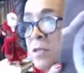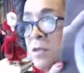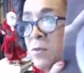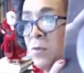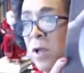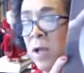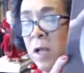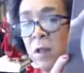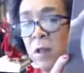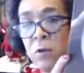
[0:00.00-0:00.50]
as
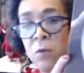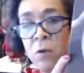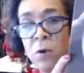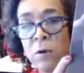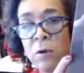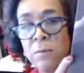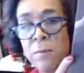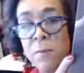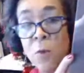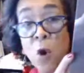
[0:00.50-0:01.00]
well,
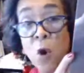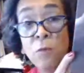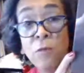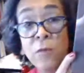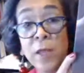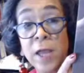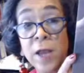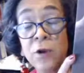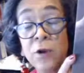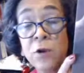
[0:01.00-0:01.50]
or
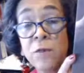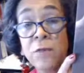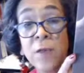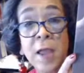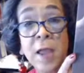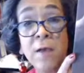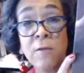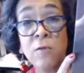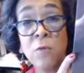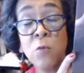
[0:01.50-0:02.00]
hopefully, I don't know if they
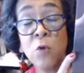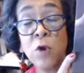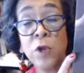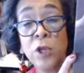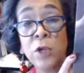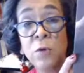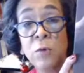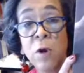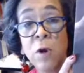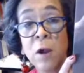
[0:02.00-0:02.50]
have them where
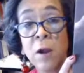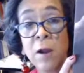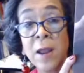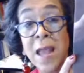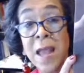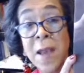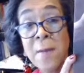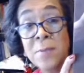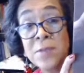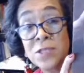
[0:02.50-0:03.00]
you are,
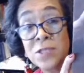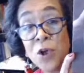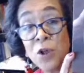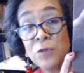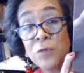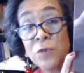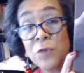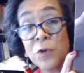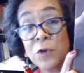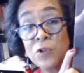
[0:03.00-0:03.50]
but it's
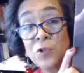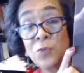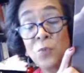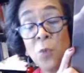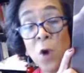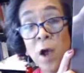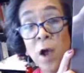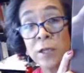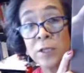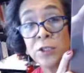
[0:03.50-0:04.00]
called First
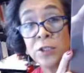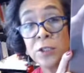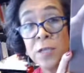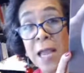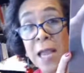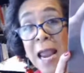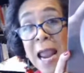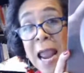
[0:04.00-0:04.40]
Watch.